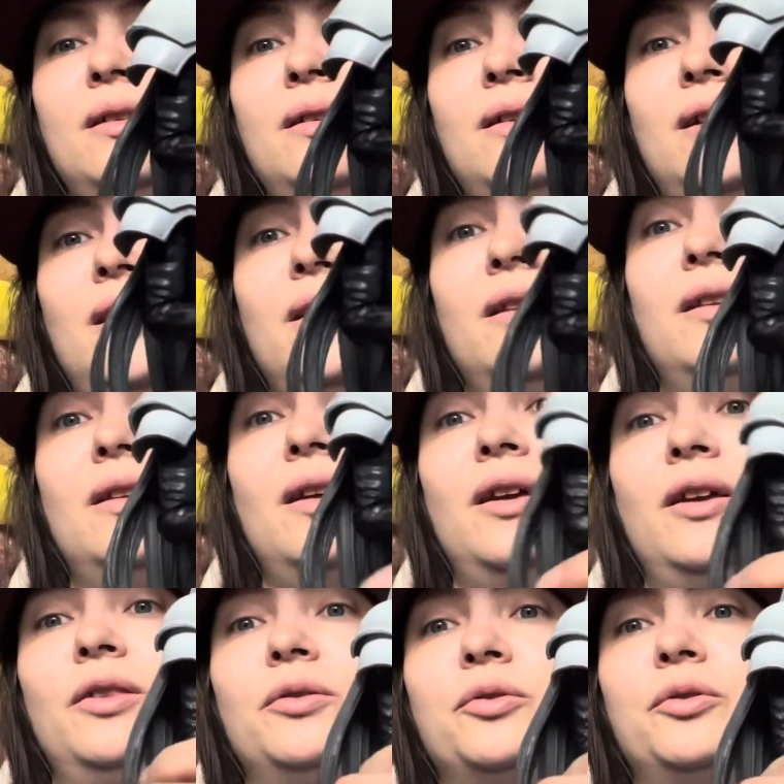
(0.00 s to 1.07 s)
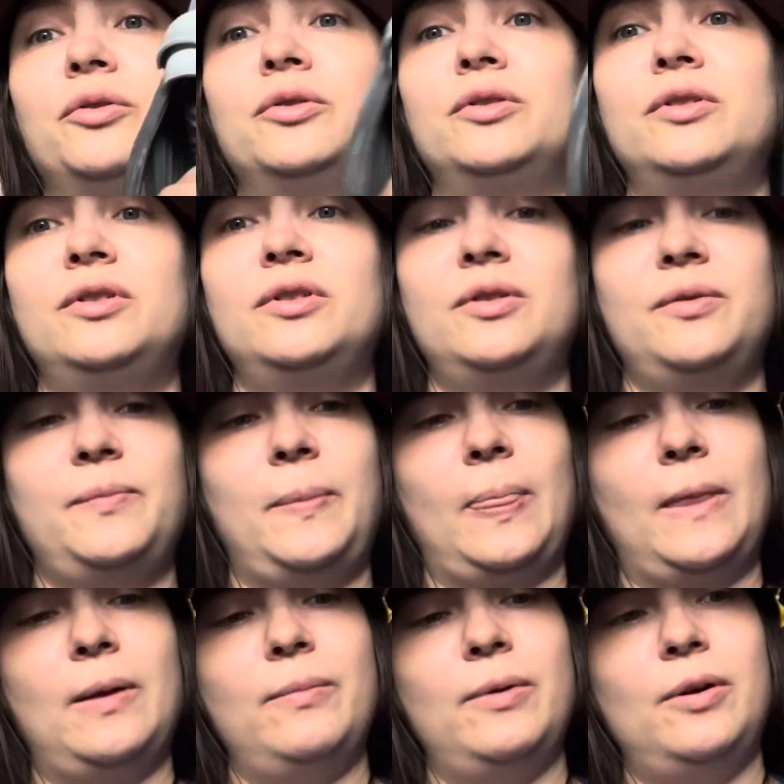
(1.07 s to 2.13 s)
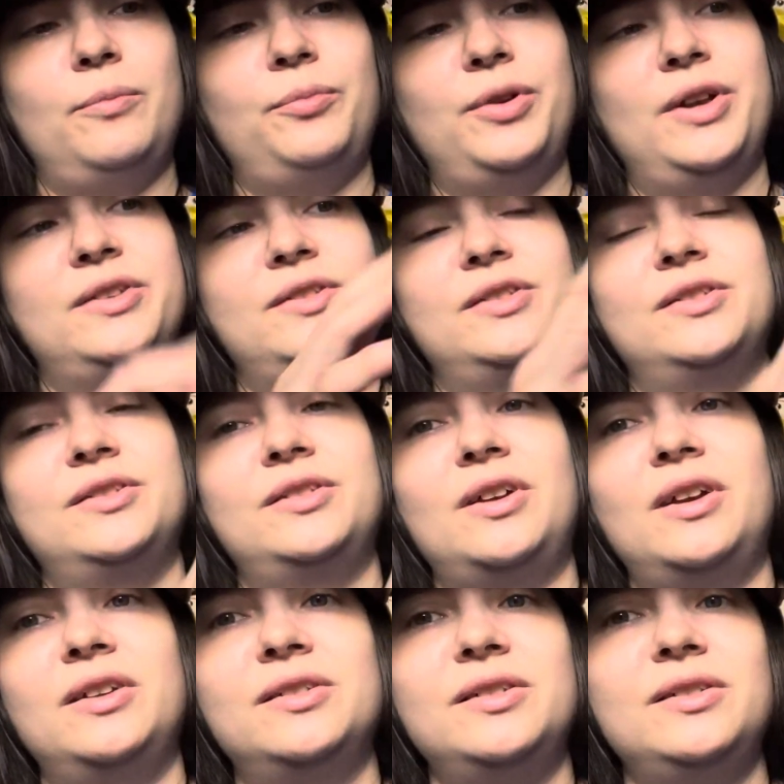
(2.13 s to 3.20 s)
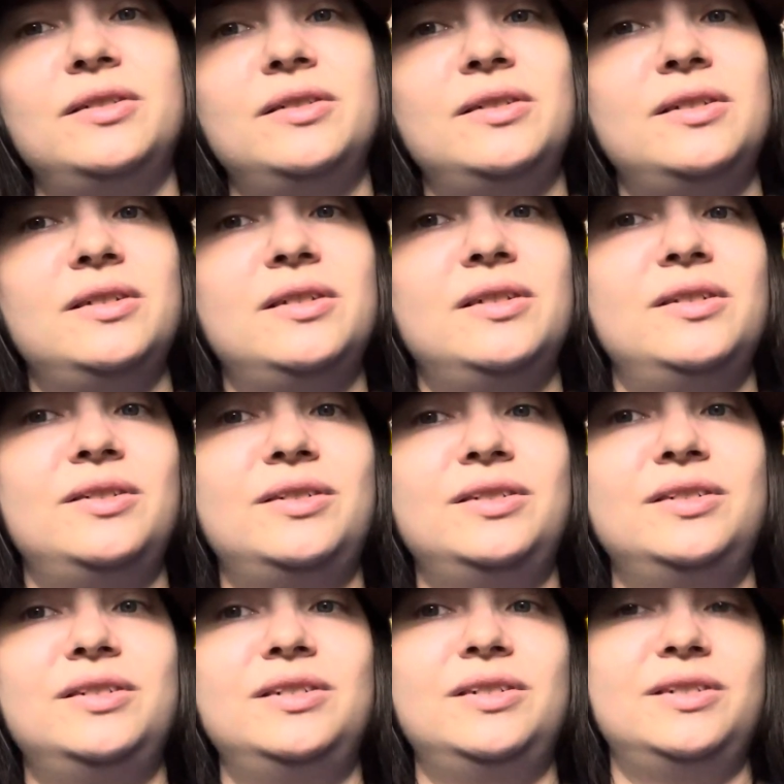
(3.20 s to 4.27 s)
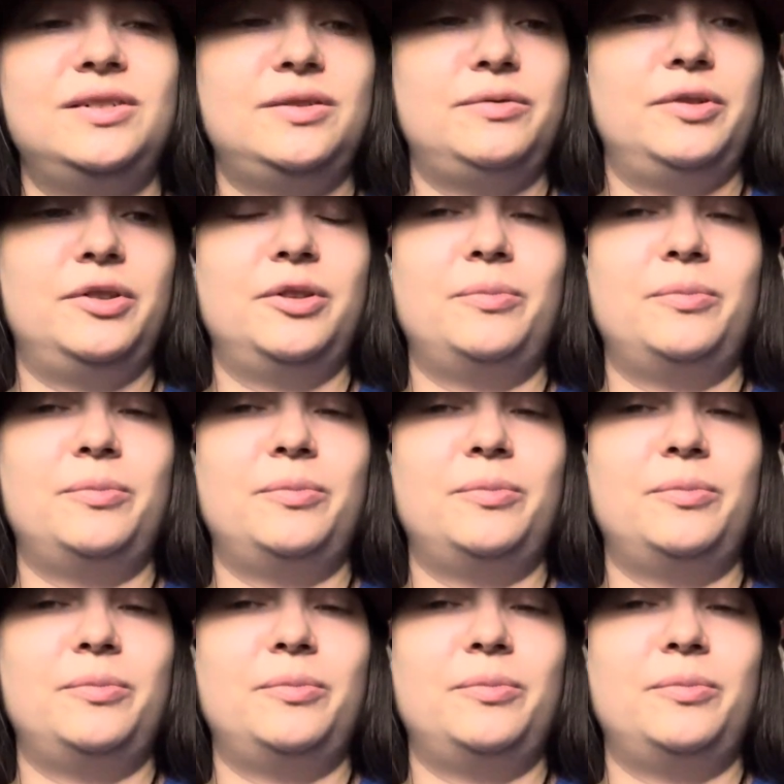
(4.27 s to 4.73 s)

And then I learned about plasticizing. Ugh, when the